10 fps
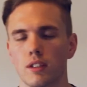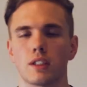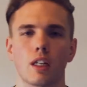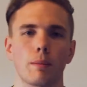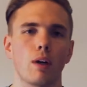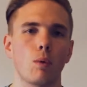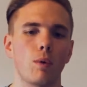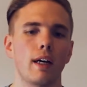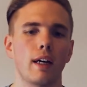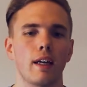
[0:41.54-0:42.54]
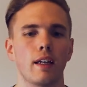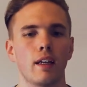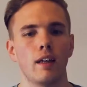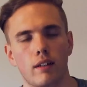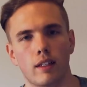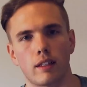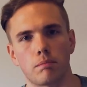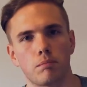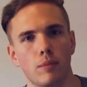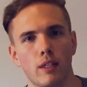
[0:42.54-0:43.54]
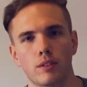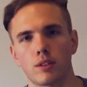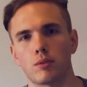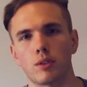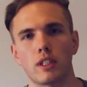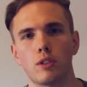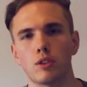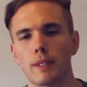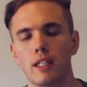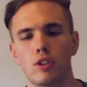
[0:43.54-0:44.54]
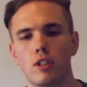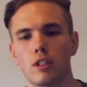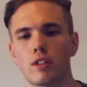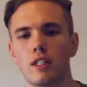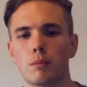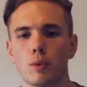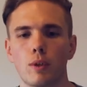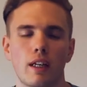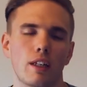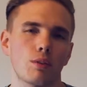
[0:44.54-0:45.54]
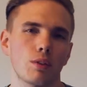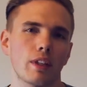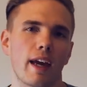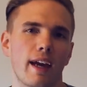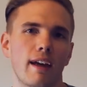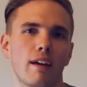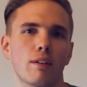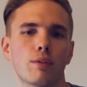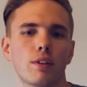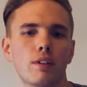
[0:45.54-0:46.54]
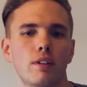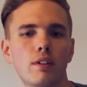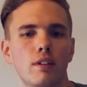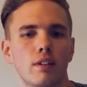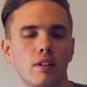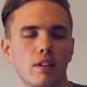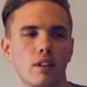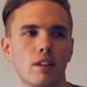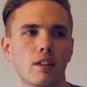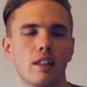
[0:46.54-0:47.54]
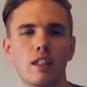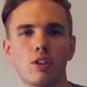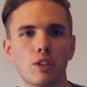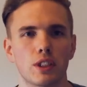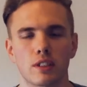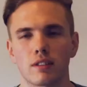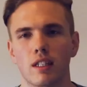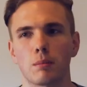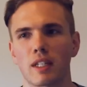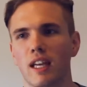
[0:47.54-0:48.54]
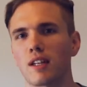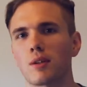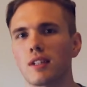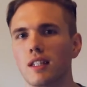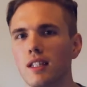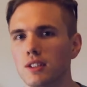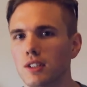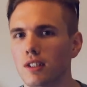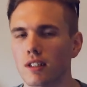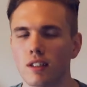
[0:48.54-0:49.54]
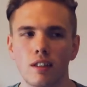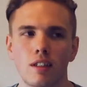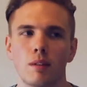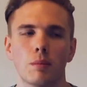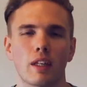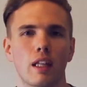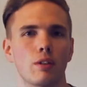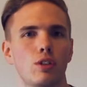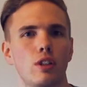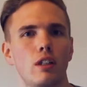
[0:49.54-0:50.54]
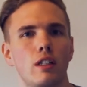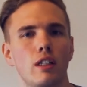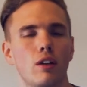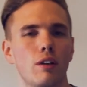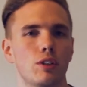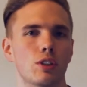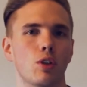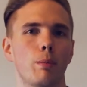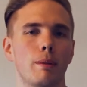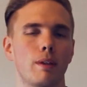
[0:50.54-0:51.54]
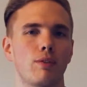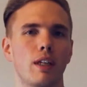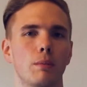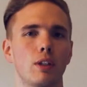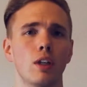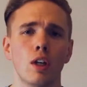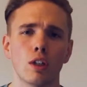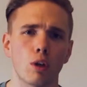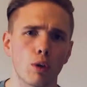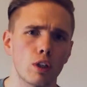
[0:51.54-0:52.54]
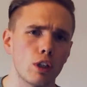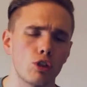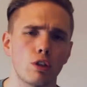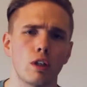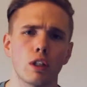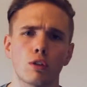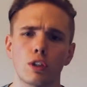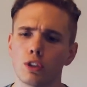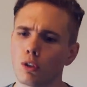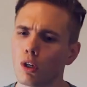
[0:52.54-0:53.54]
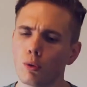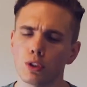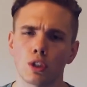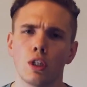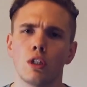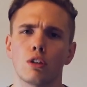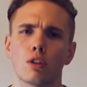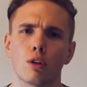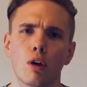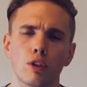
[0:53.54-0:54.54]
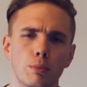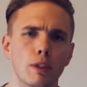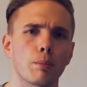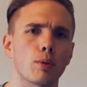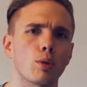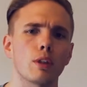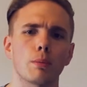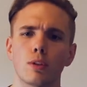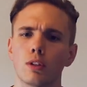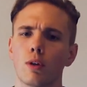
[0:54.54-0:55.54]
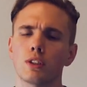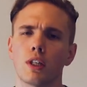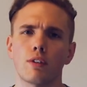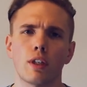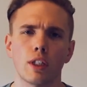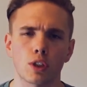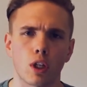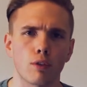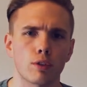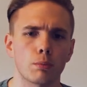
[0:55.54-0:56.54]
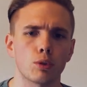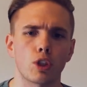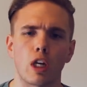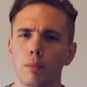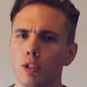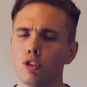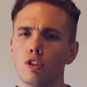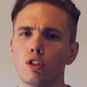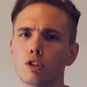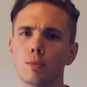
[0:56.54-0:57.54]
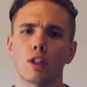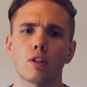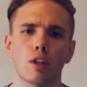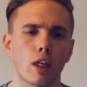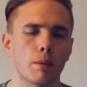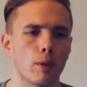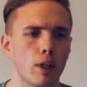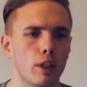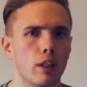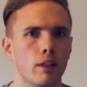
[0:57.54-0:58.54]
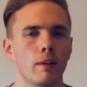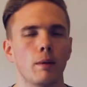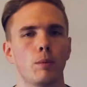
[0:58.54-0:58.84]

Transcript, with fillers: Let's talk about why I don't really use my engineering degree. Number one, I don't really have uh, an interest in mechanical things or mechanical engineering. You know, I was just told by my family, go get an engineering degree. you always, you know, you always be employable. You always have a nice, comfortable job. Engineers make a lot of money.